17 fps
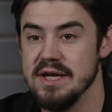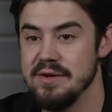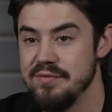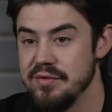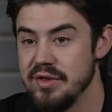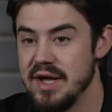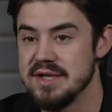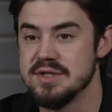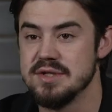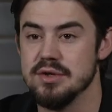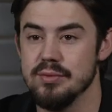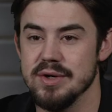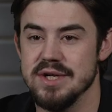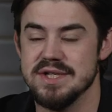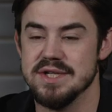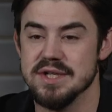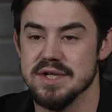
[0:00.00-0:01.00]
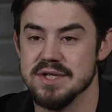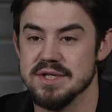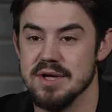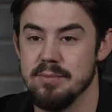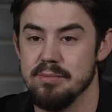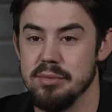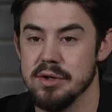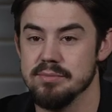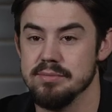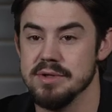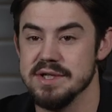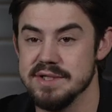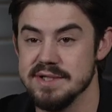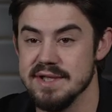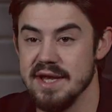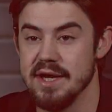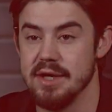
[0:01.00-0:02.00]
if that's the reason the sump pump
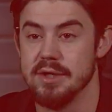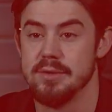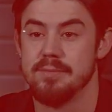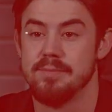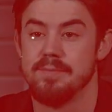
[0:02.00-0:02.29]
is there.